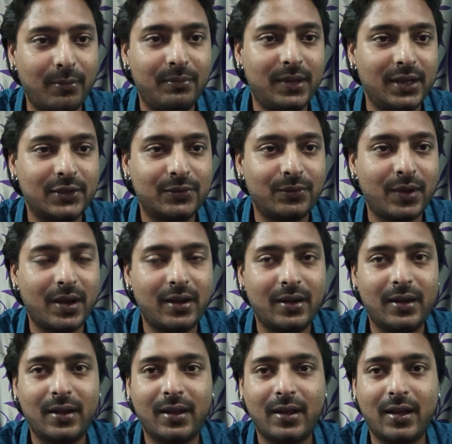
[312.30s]
this
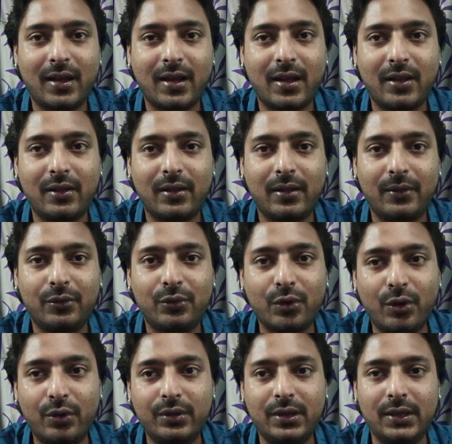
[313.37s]
one,
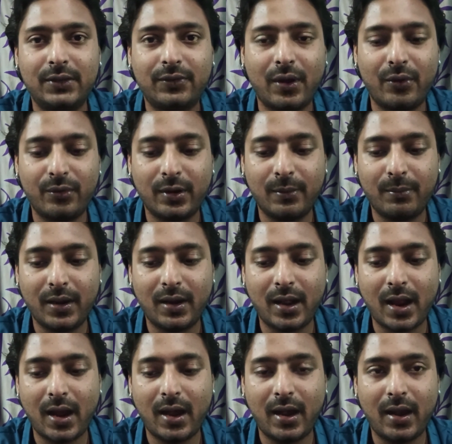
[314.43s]
though this fountain pen
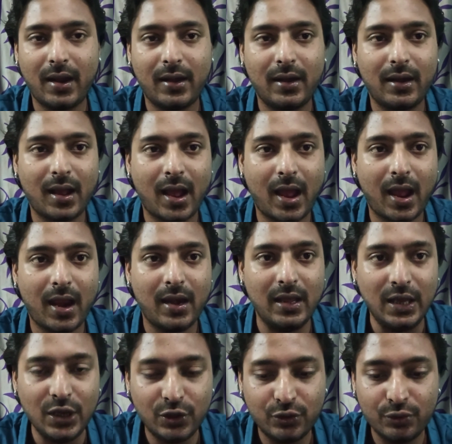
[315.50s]
had an
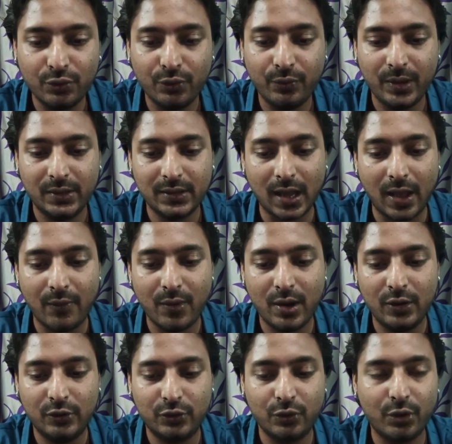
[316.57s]
issue which I
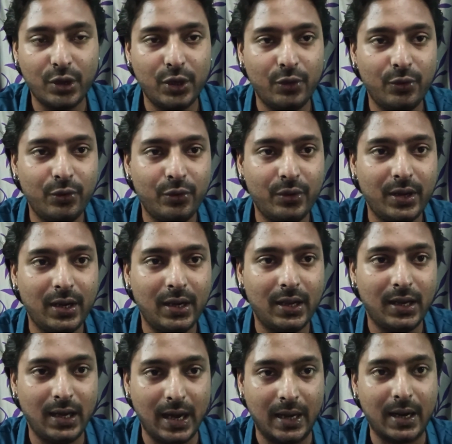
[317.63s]
will show you in
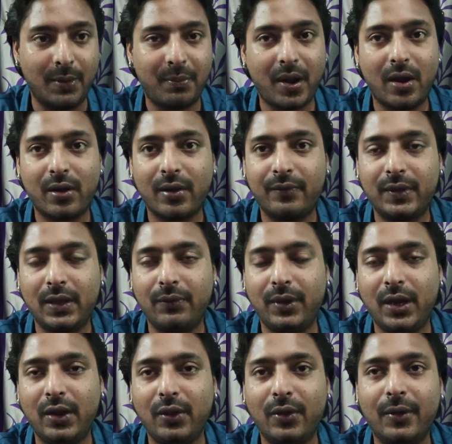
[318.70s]
the later part of the
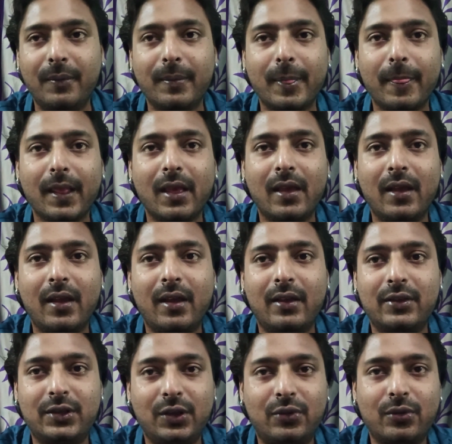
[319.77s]
video.
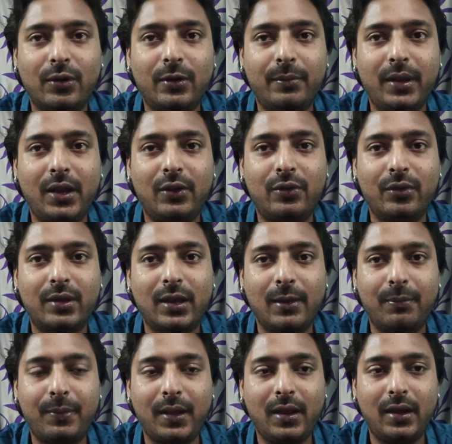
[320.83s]
She told me to
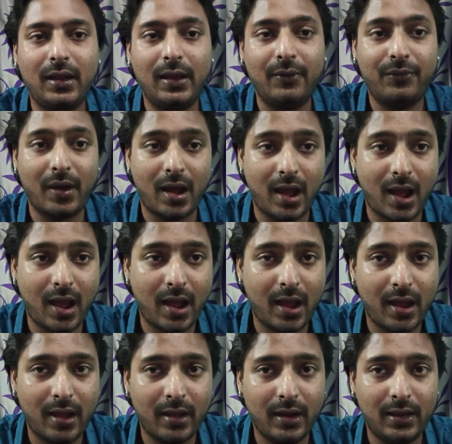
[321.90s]
keep it if
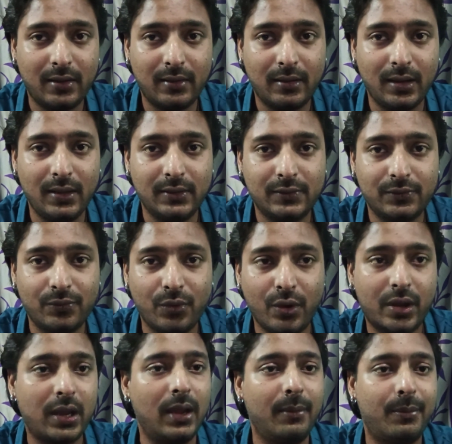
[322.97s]
it is
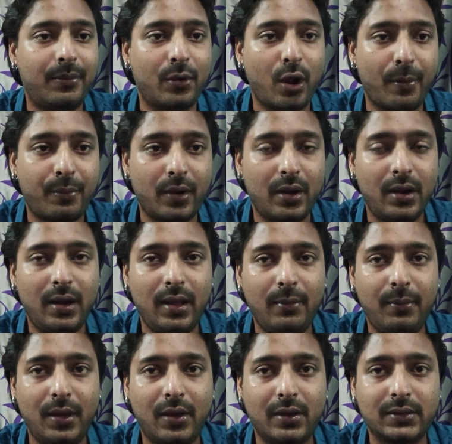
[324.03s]
working properly,
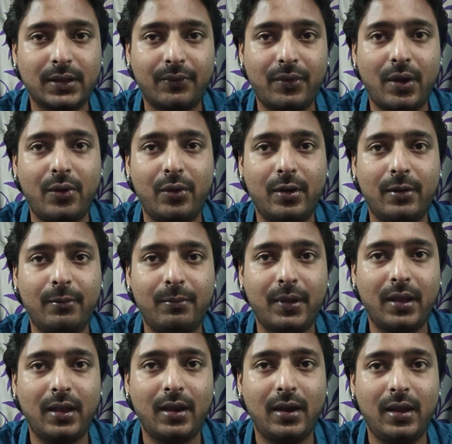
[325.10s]
because a fountain
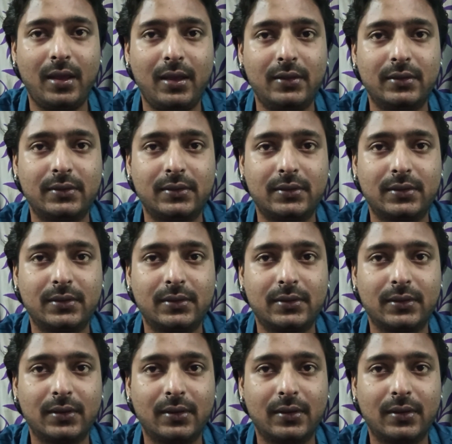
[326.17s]
pen is